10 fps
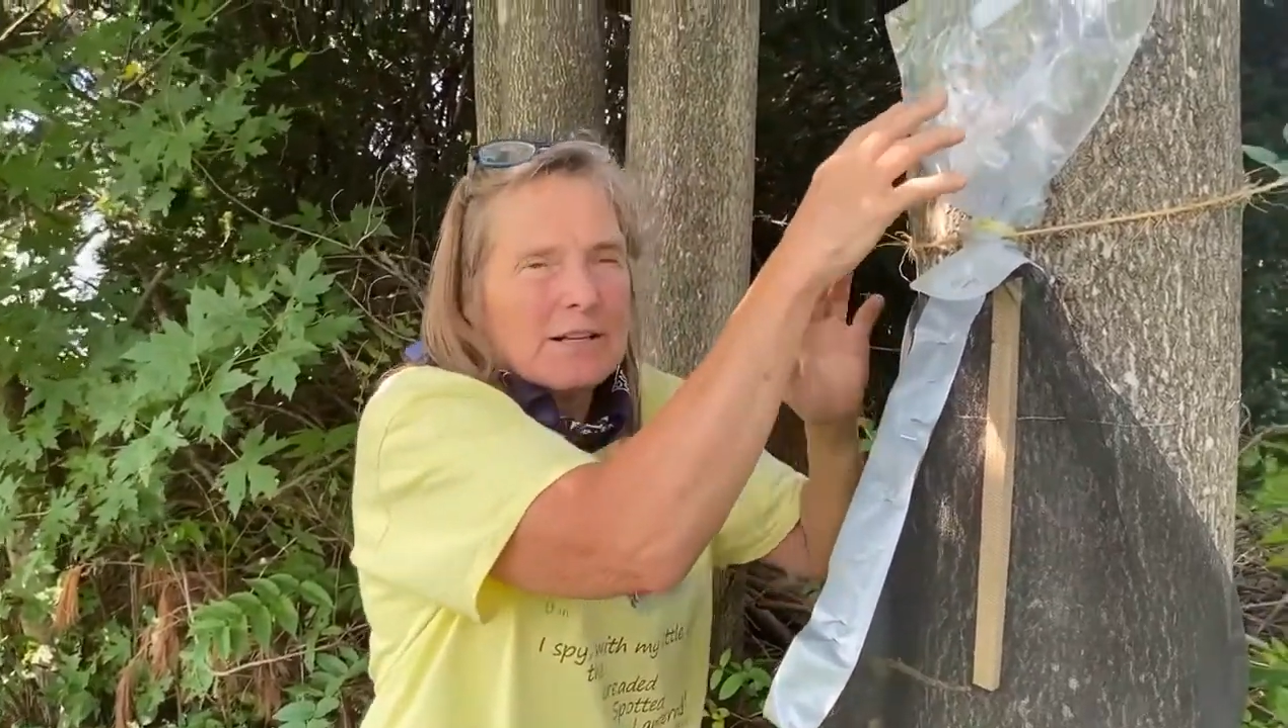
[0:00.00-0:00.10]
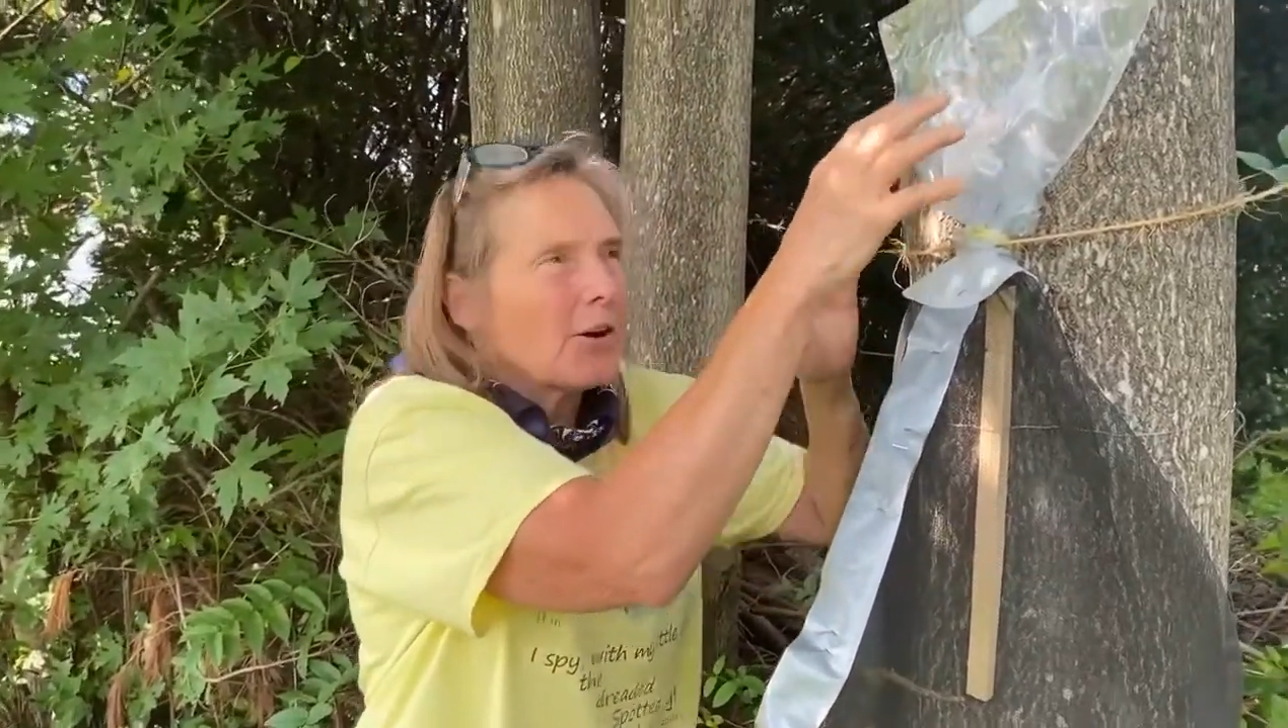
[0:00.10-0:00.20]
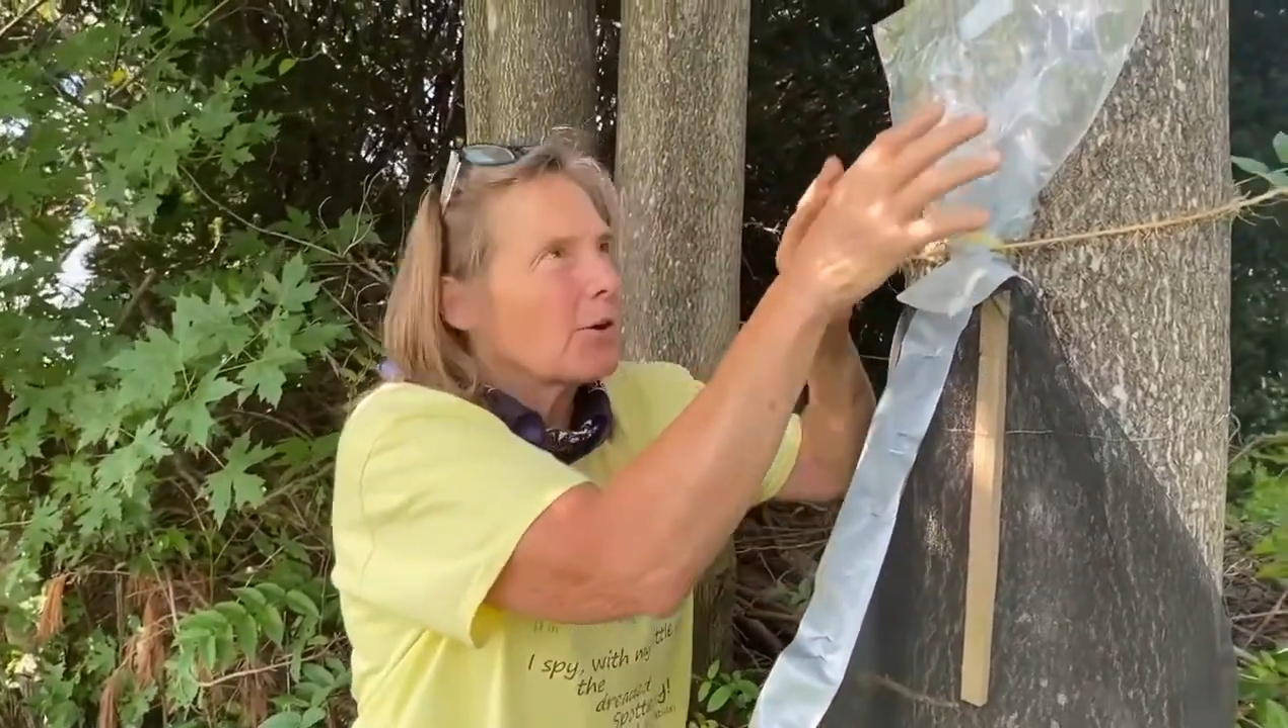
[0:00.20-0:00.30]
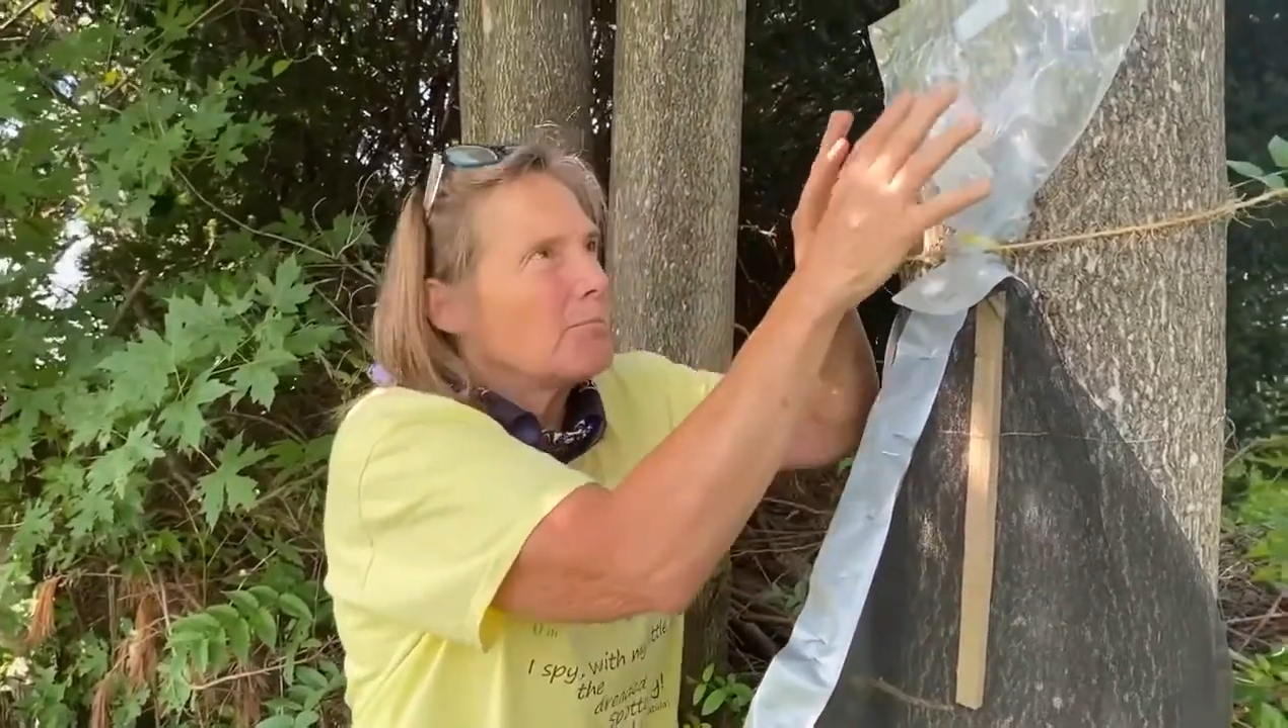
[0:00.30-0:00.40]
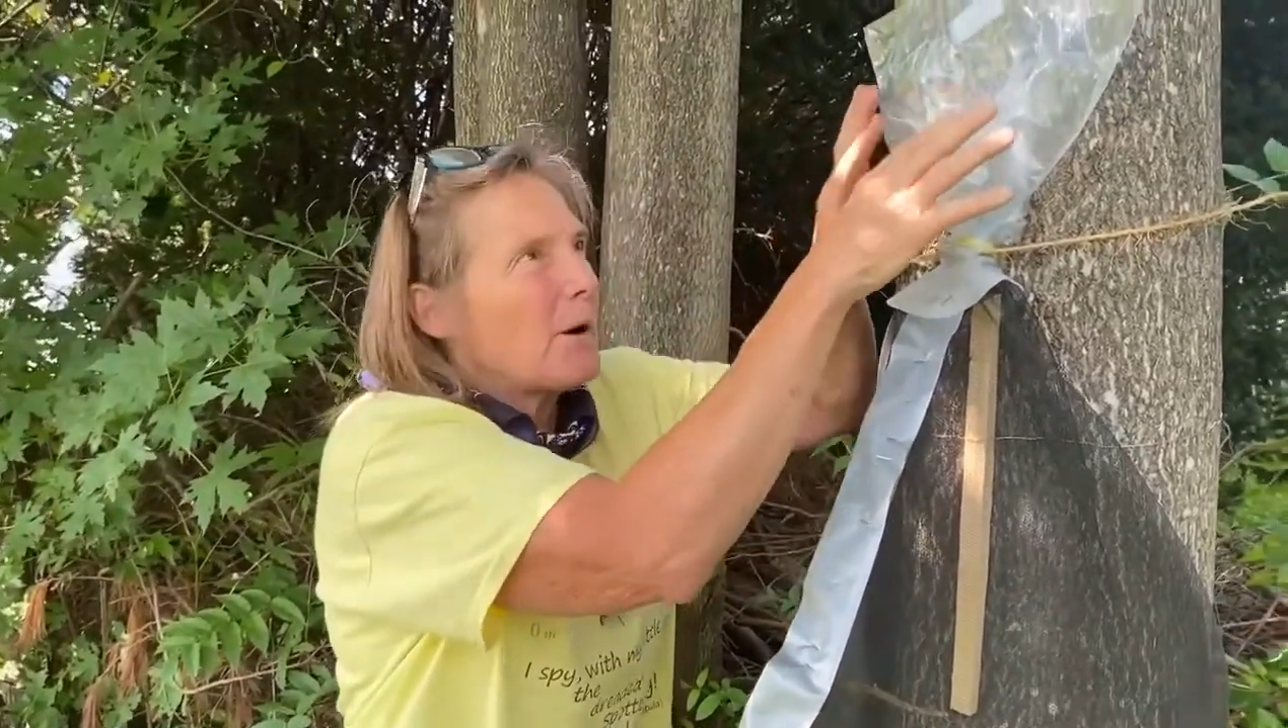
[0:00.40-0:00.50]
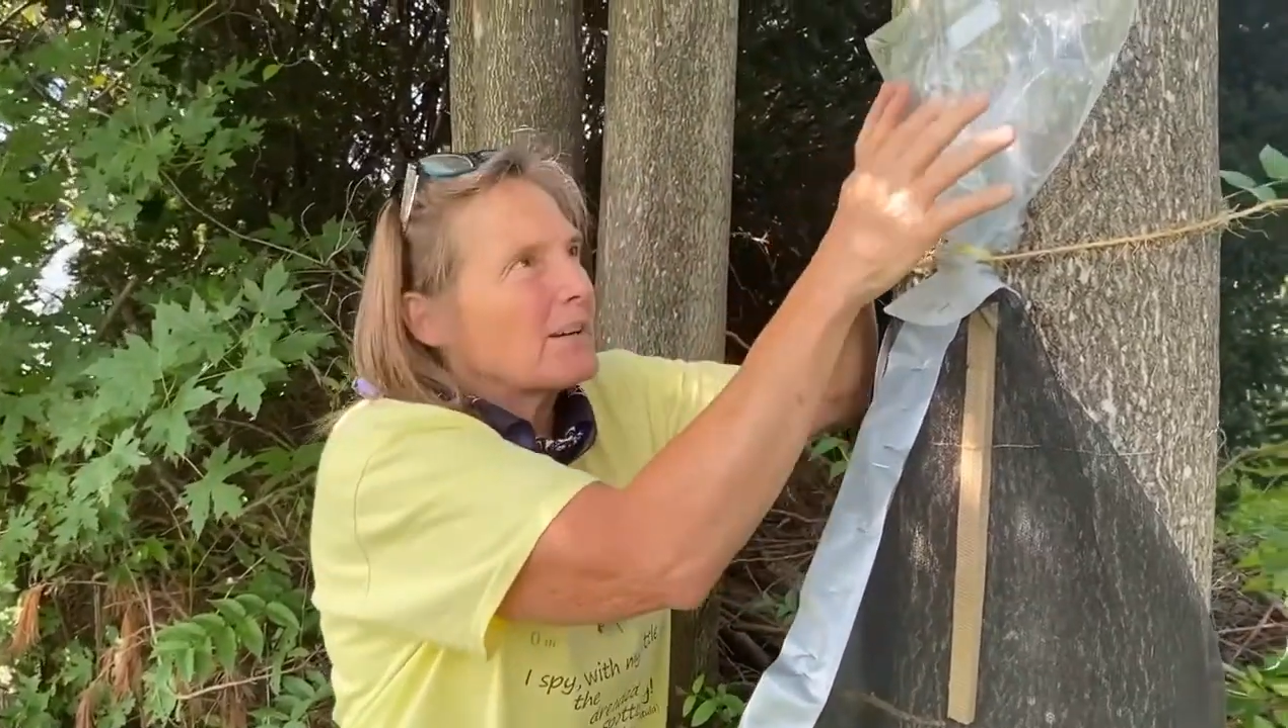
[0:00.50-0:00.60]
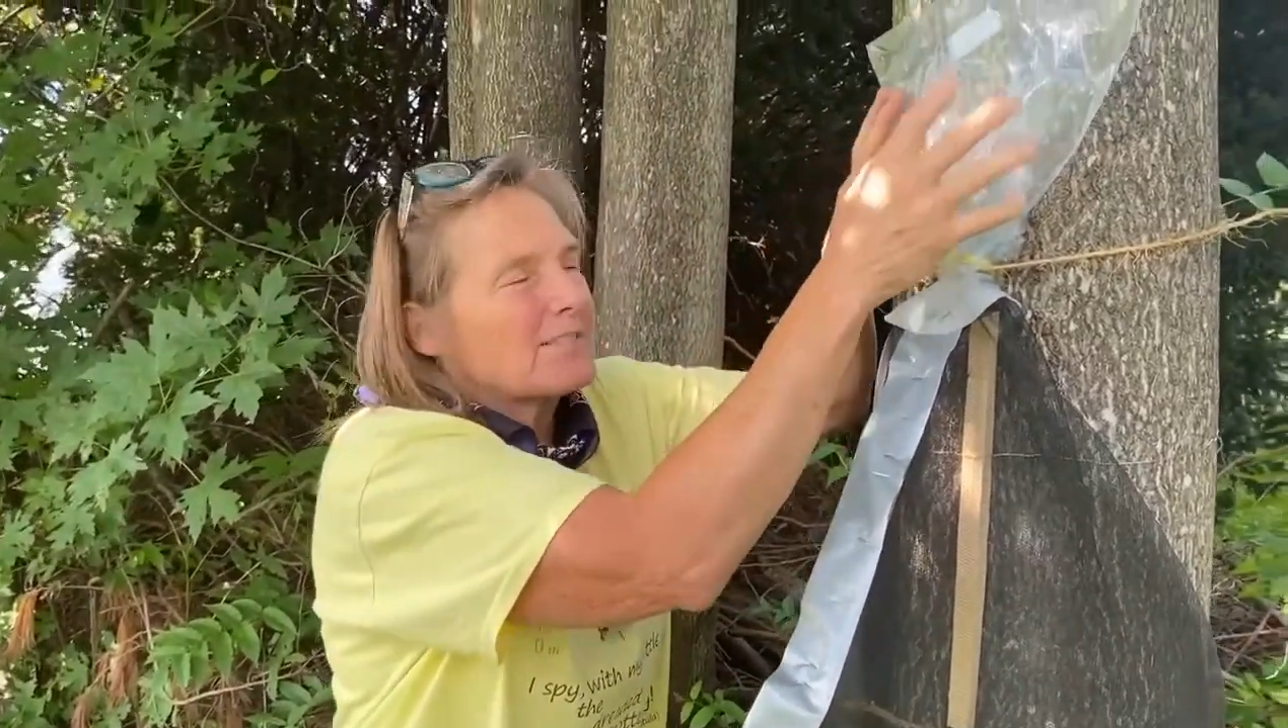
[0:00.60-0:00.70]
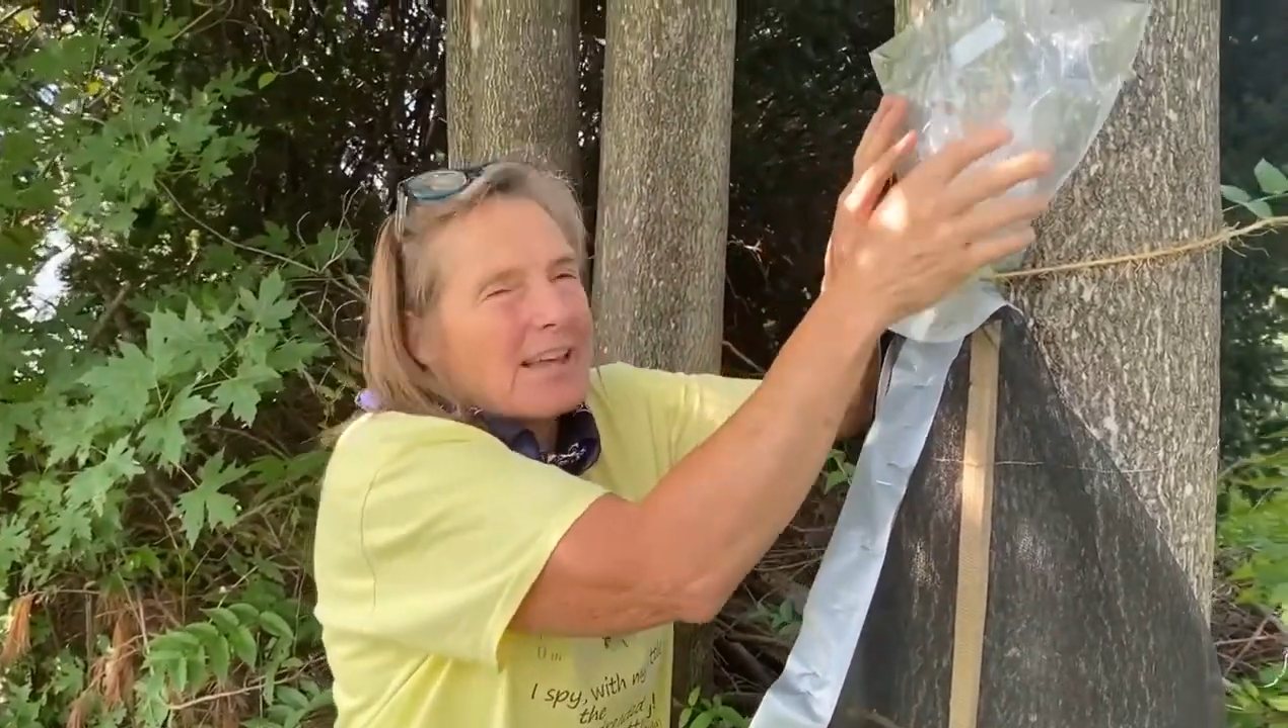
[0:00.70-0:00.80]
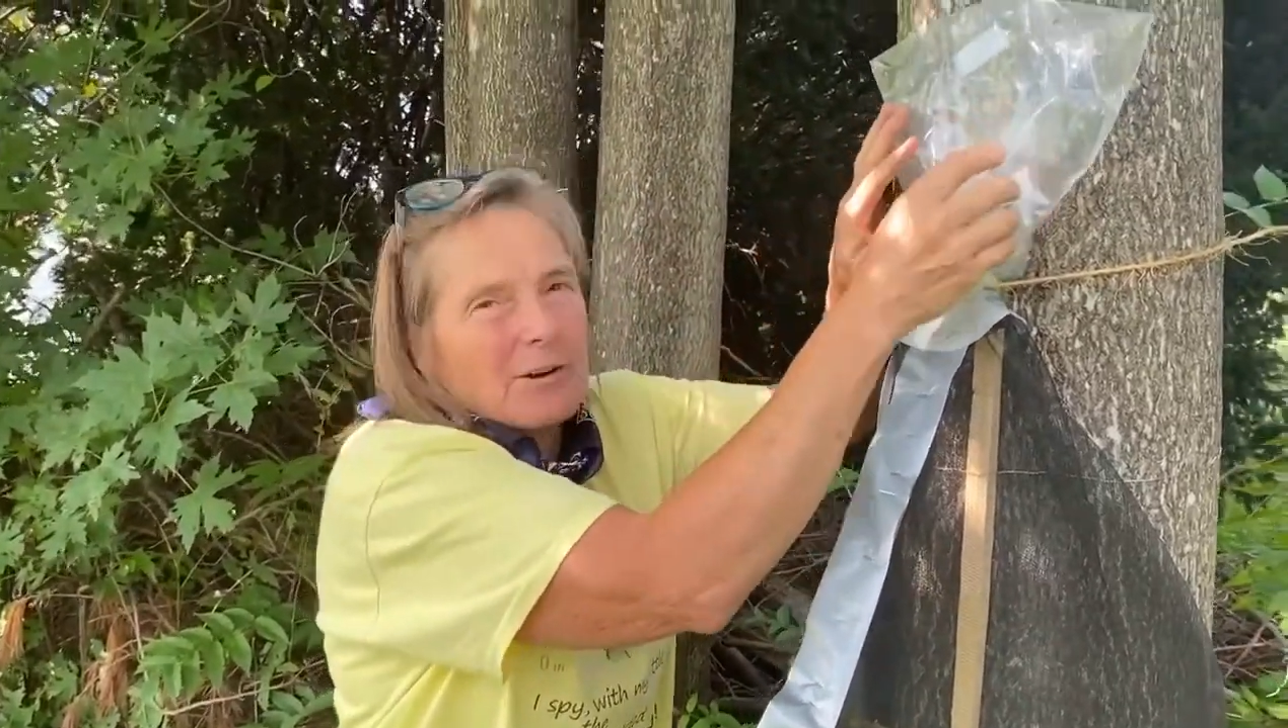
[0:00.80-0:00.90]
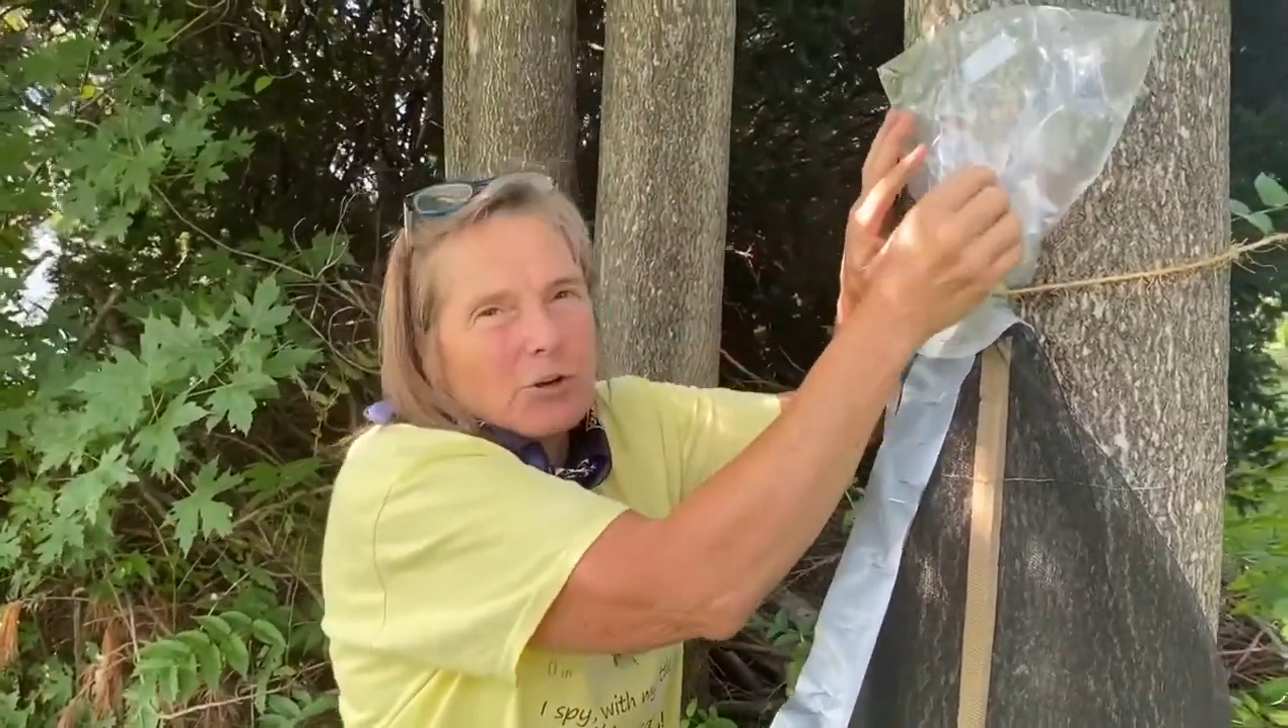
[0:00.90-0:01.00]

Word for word: her bugs that are